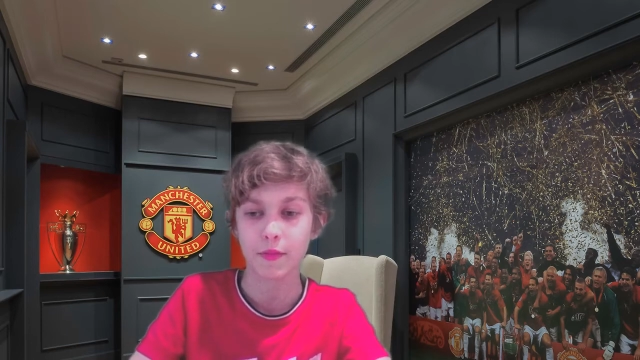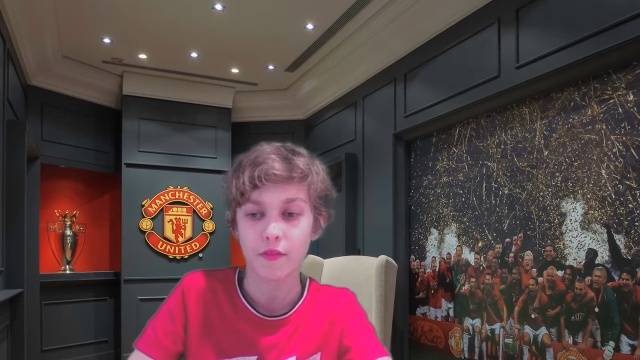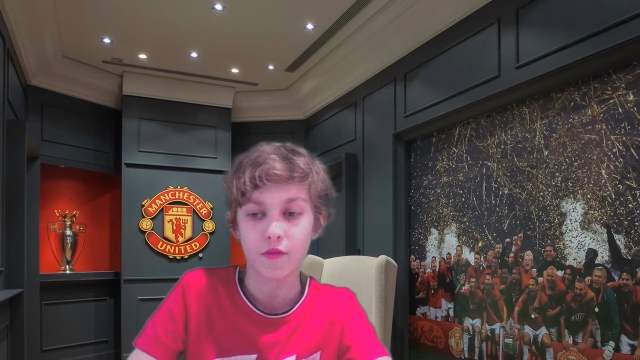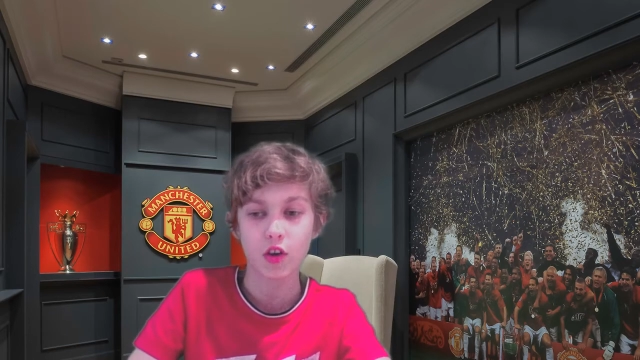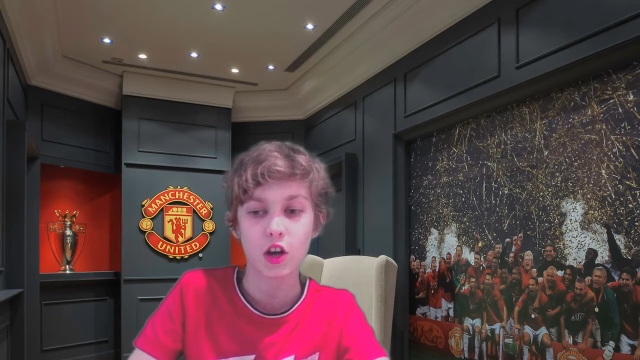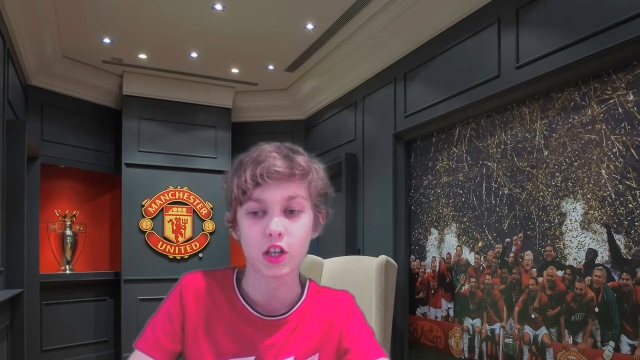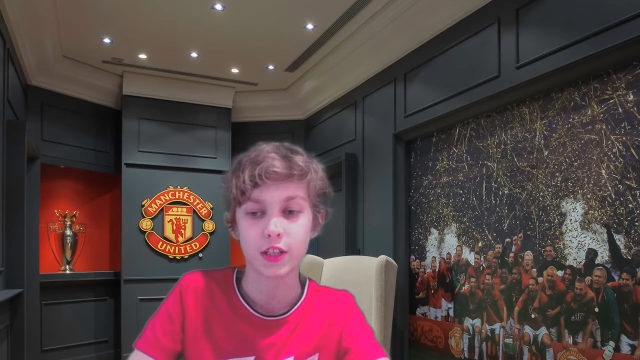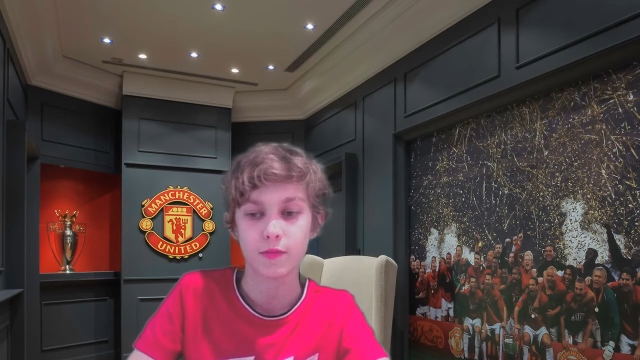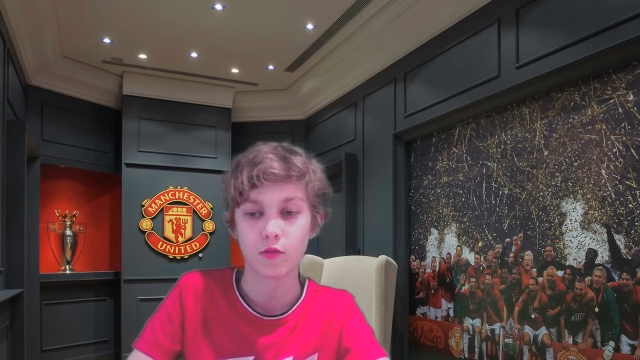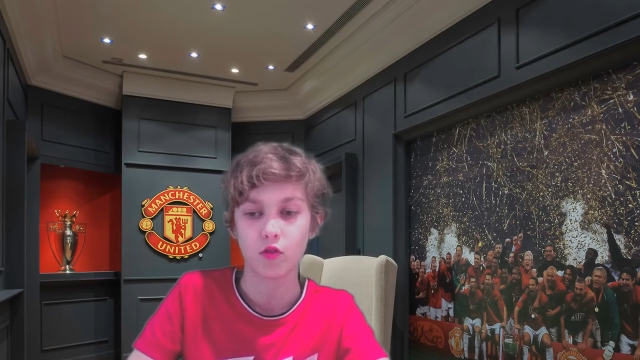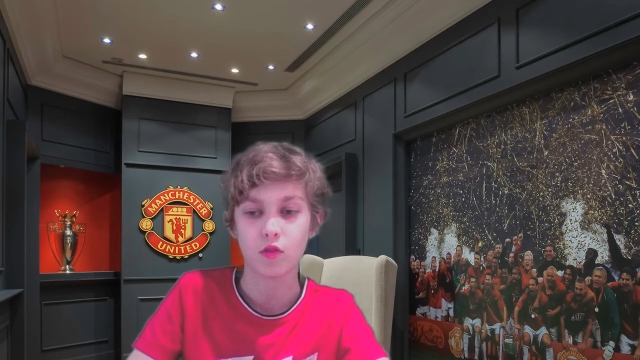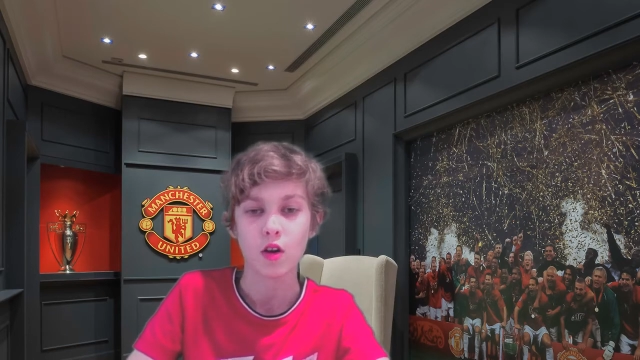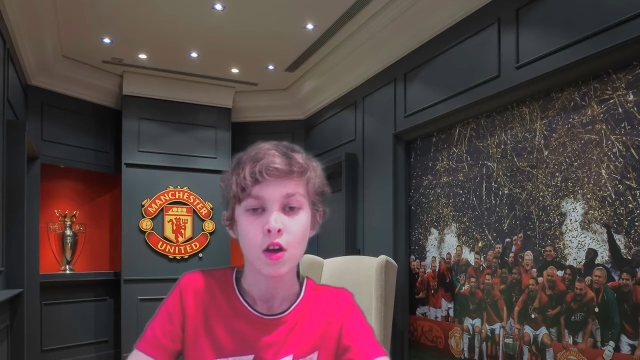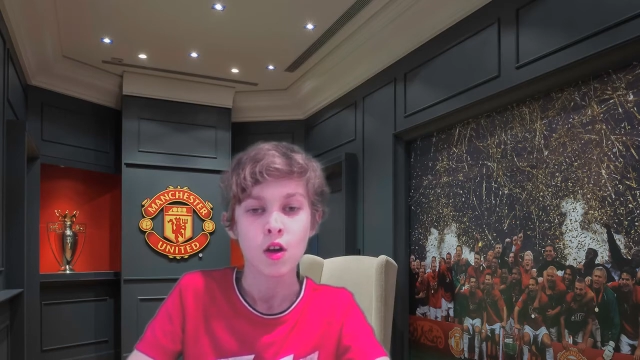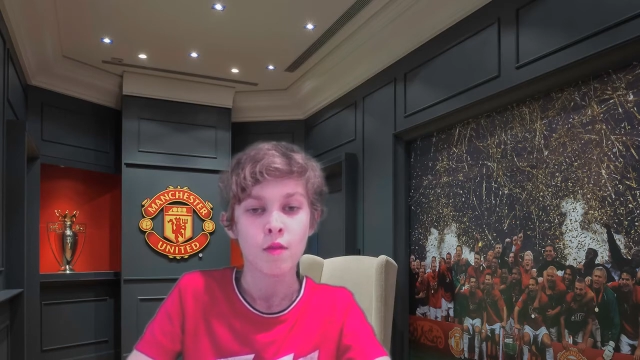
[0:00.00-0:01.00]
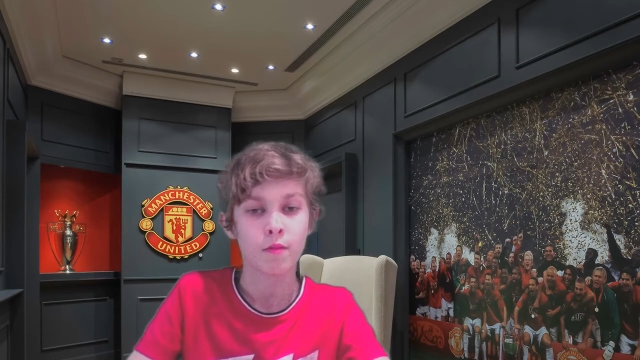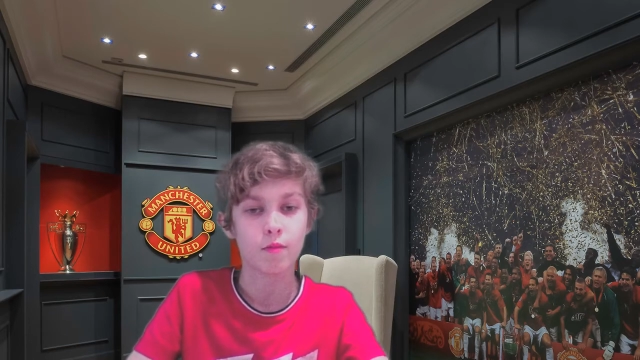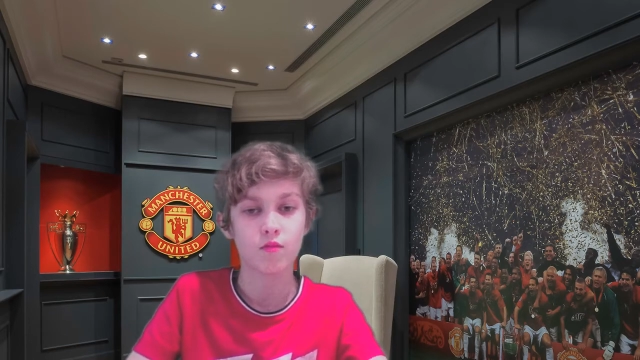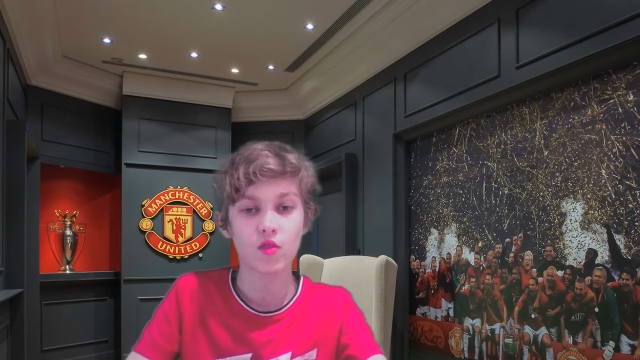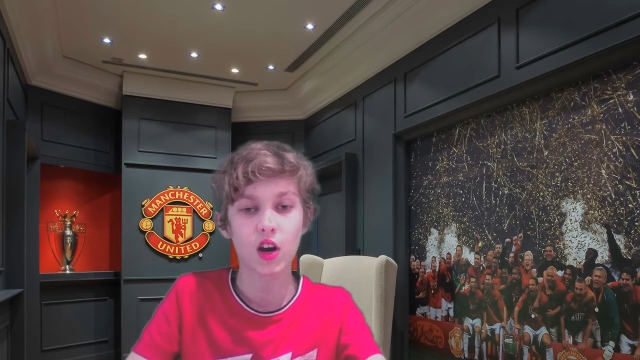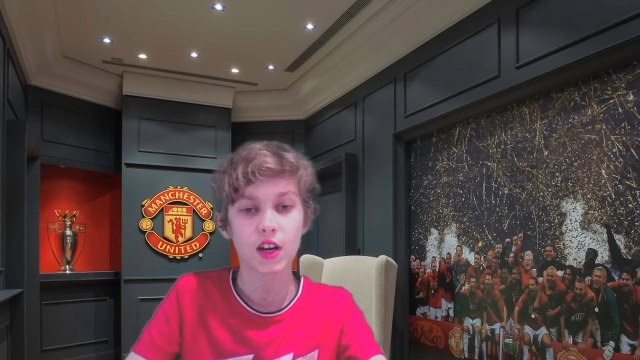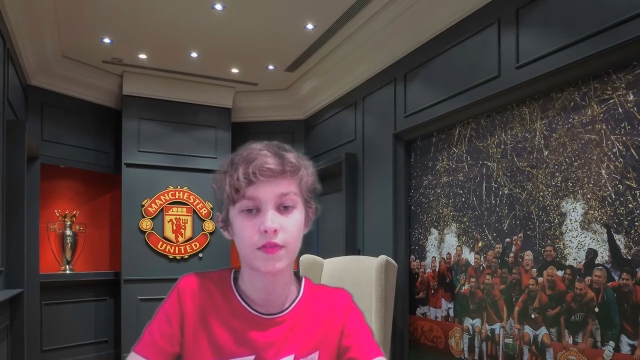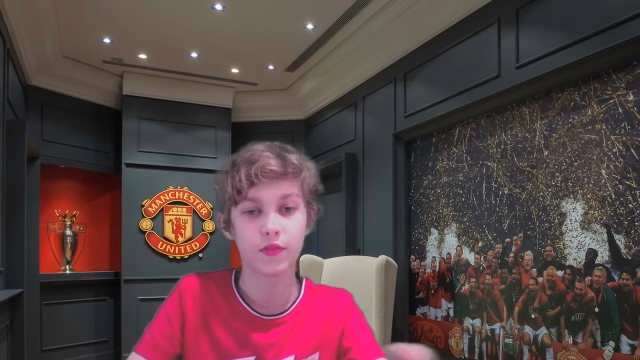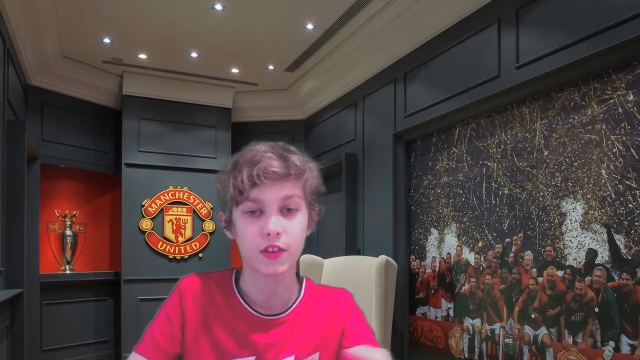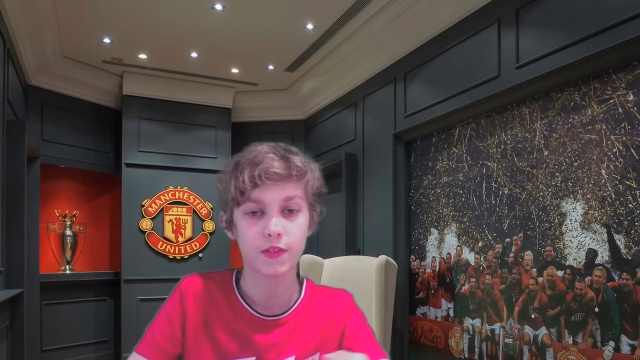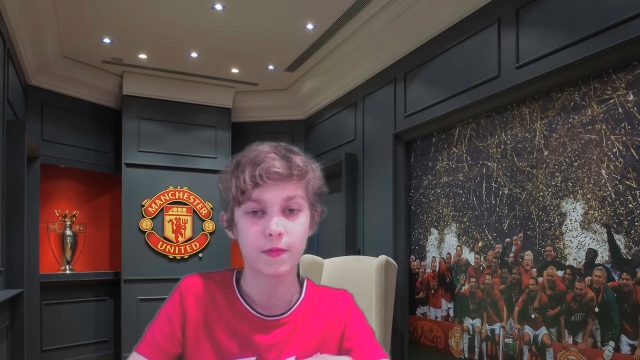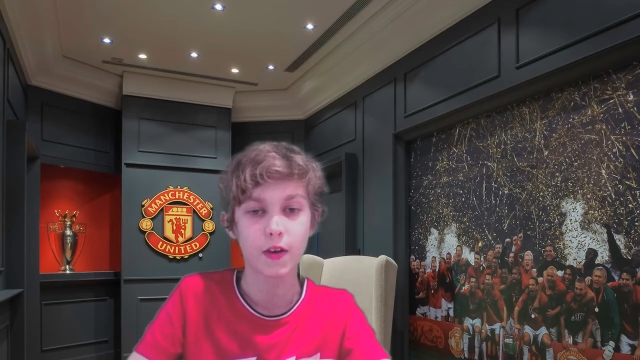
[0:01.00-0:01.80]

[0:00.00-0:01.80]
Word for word: But first of all, Rashford's